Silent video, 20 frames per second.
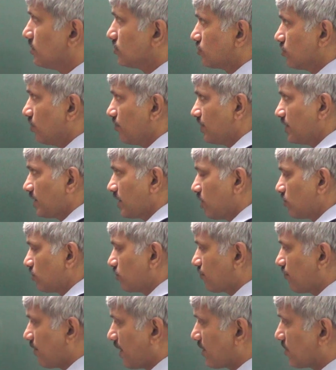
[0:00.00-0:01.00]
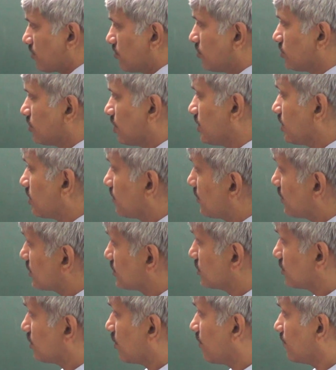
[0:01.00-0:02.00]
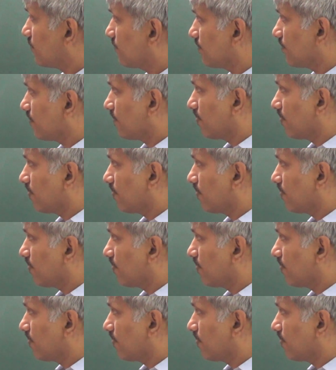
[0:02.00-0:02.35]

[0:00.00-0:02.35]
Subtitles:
So we have to find out the equation of